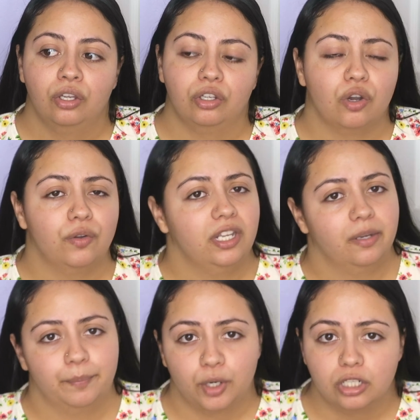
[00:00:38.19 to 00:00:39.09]
go in
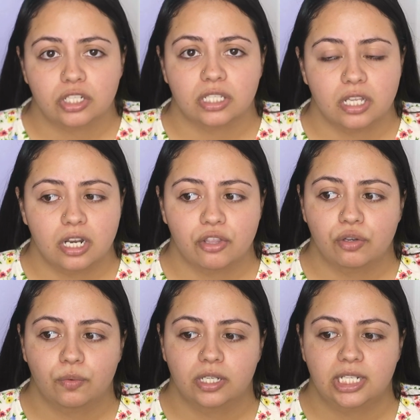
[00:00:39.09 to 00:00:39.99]
and purchase
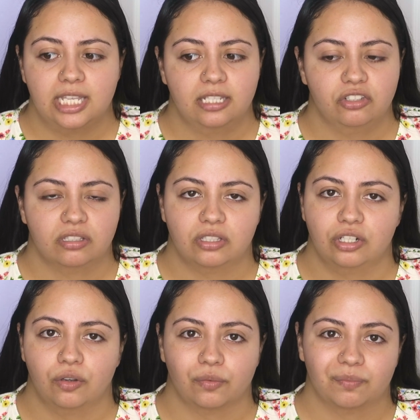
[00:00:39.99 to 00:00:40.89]
another one and then just, you
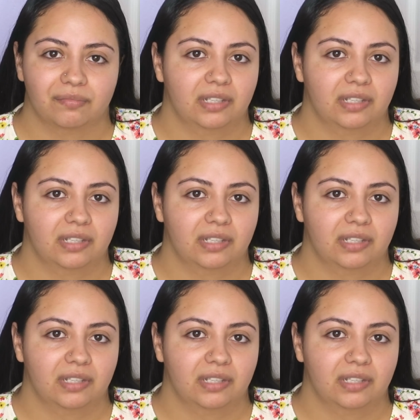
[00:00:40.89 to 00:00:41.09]
know,